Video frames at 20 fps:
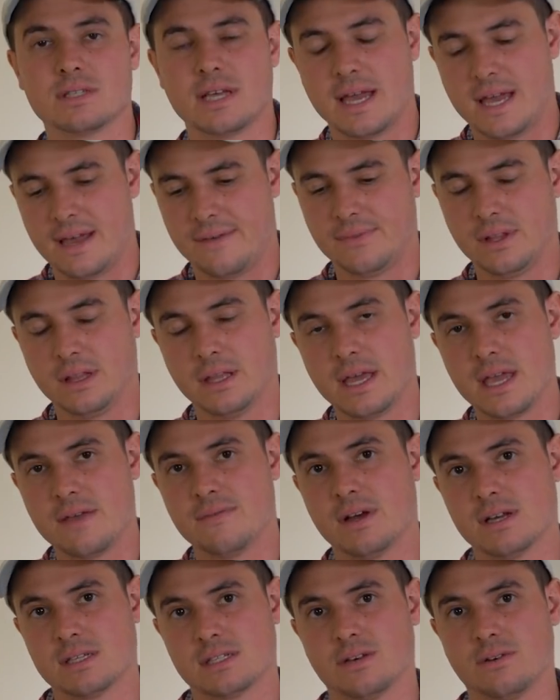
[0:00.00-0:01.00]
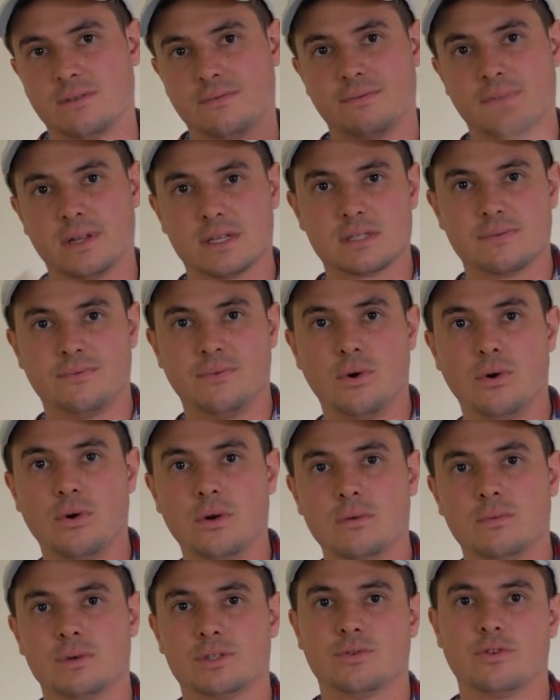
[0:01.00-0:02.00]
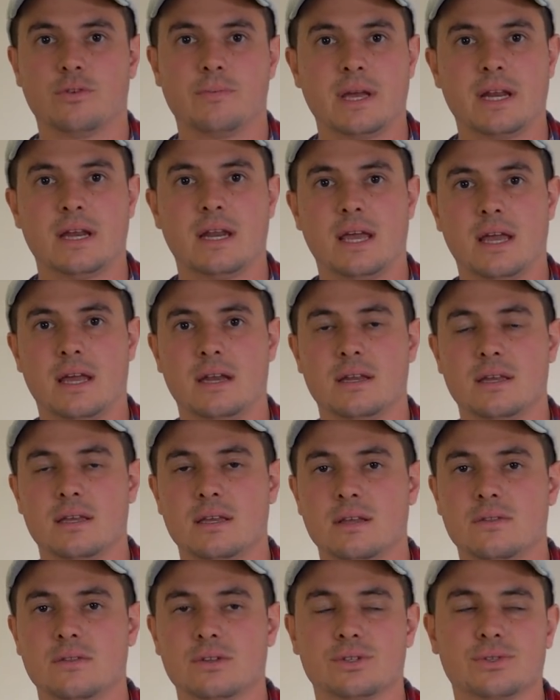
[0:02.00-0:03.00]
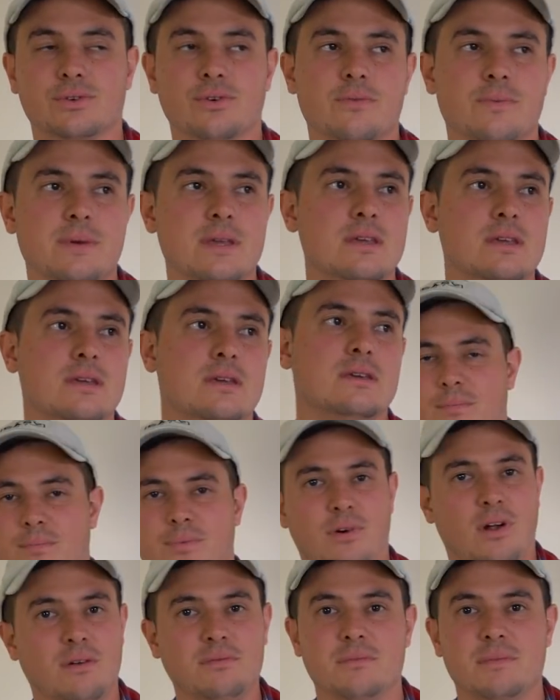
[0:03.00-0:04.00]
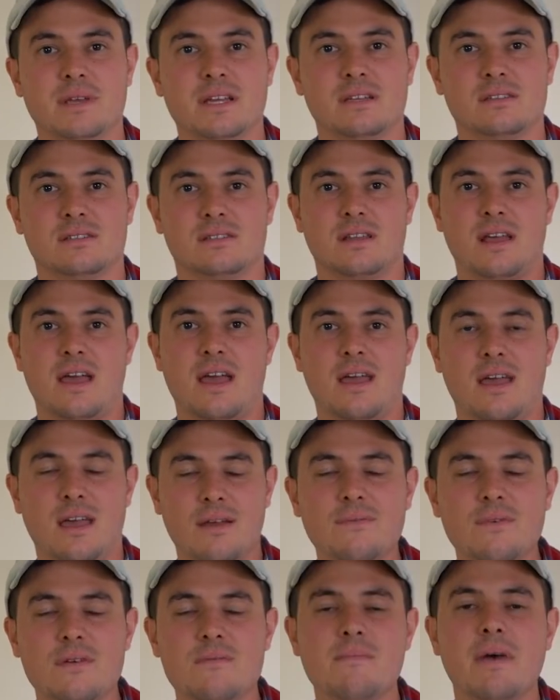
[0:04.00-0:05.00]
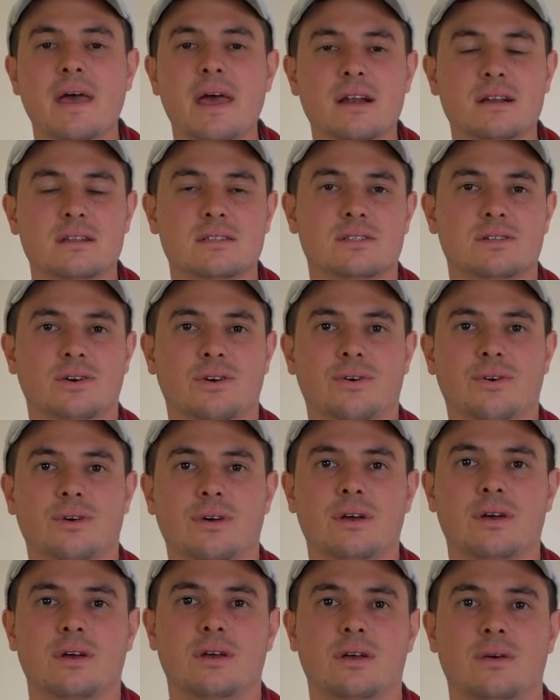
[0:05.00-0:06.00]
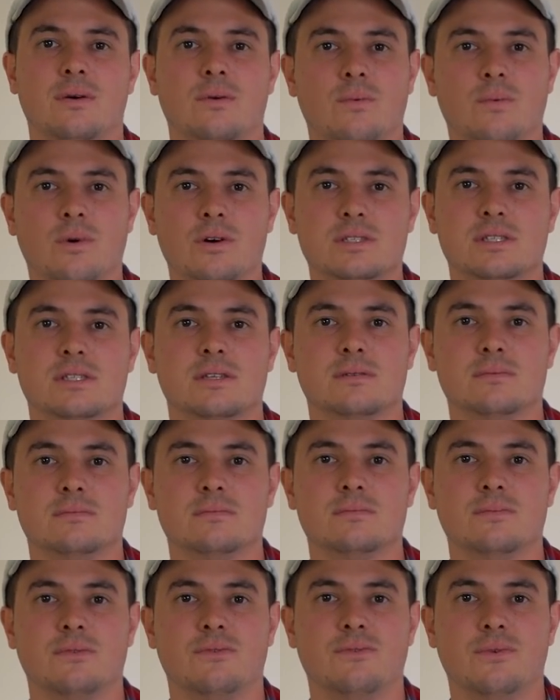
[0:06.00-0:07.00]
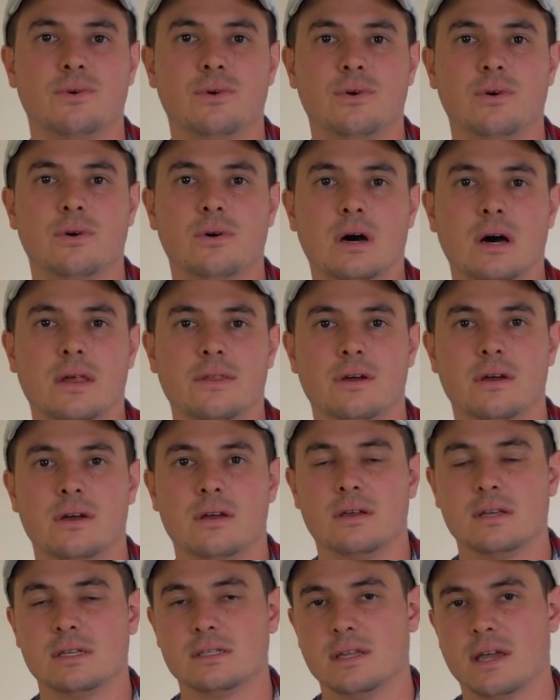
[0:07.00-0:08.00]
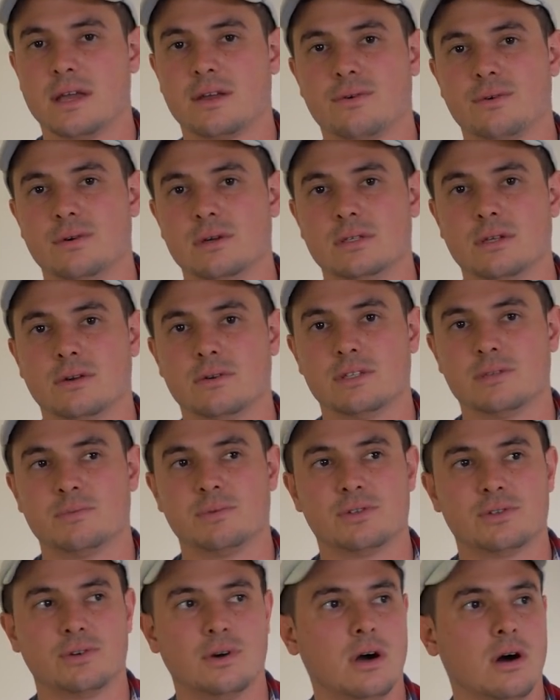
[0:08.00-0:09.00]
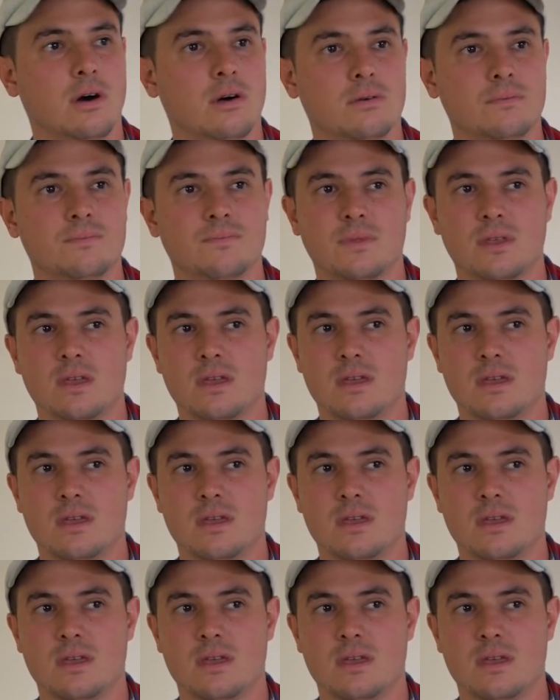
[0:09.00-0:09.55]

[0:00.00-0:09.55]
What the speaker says: they have the lever so it flicks forward, which would have been handy in the Troopy. Problem is, every man and his dog wants them for either his Land Cruiser or his Patrol,